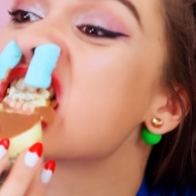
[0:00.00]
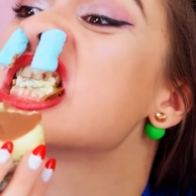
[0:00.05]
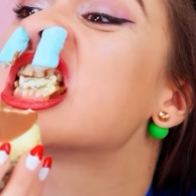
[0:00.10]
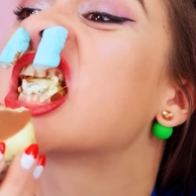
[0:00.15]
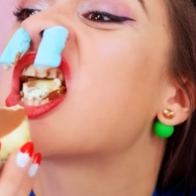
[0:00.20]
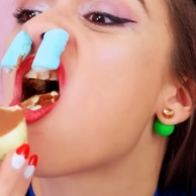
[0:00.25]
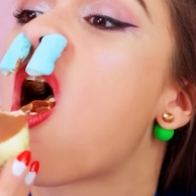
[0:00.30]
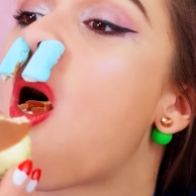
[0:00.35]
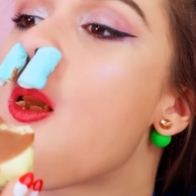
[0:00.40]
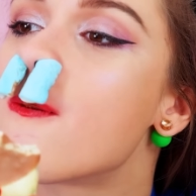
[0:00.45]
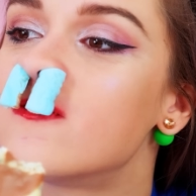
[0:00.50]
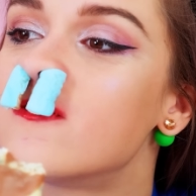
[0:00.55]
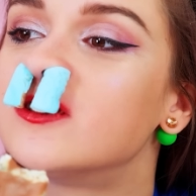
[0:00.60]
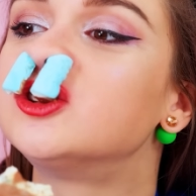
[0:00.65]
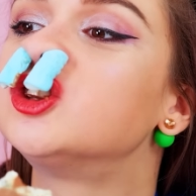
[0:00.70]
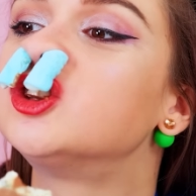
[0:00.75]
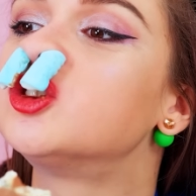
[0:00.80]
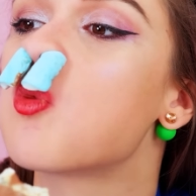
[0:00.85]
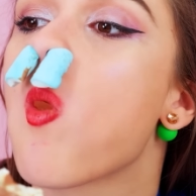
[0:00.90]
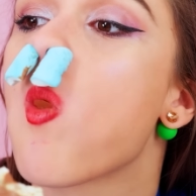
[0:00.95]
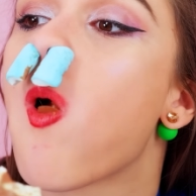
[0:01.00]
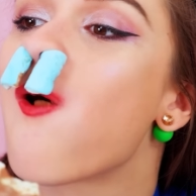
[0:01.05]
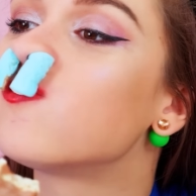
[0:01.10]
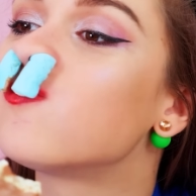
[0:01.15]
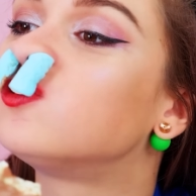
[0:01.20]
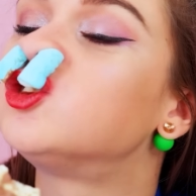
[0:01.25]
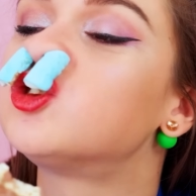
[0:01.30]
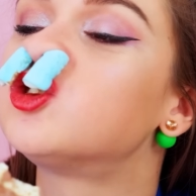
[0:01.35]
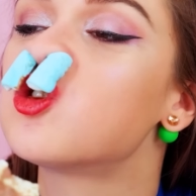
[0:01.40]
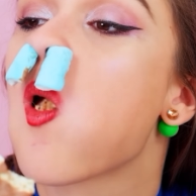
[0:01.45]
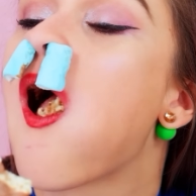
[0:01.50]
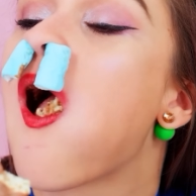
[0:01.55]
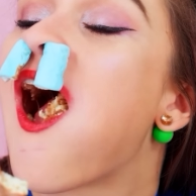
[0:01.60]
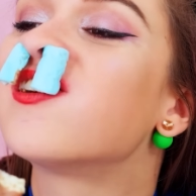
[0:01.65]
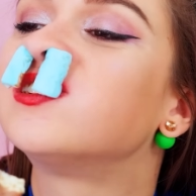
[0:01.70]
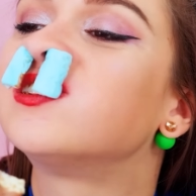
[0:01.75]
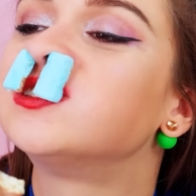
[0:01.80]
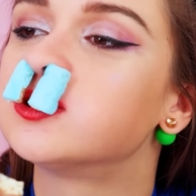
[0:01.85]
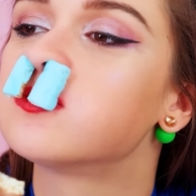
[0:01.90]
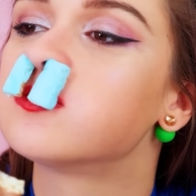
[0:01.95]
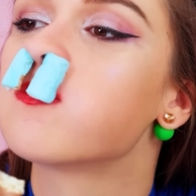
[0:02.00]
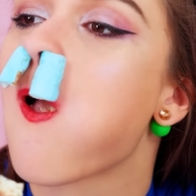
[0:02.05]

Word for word: If only she had finished eating before